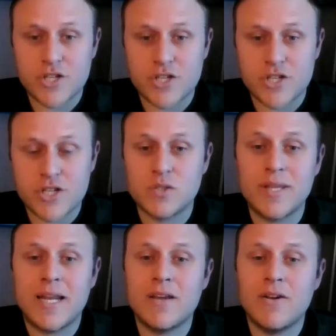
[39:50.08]
question.
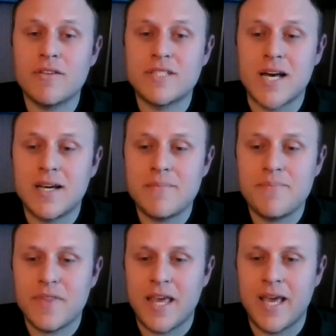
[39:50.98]
It's one that I get all the
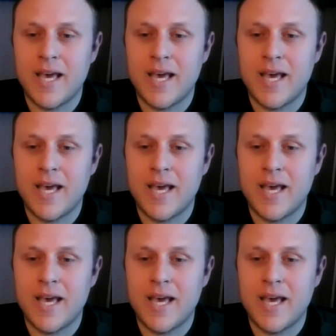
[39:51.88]
time.